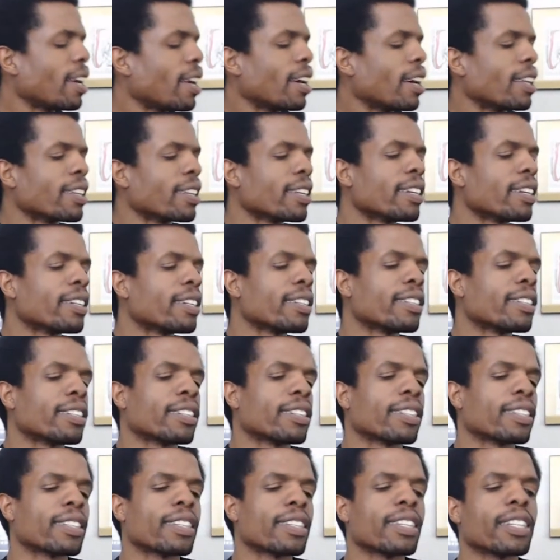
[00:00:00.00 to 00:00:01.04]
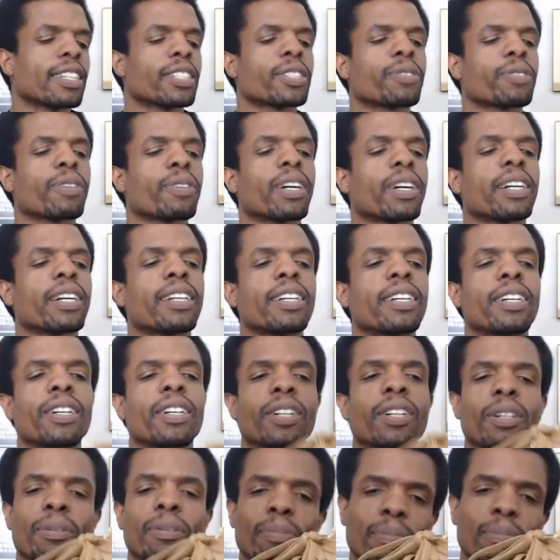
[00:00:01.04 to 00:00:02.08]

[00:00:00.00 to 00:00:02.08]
And then this right here,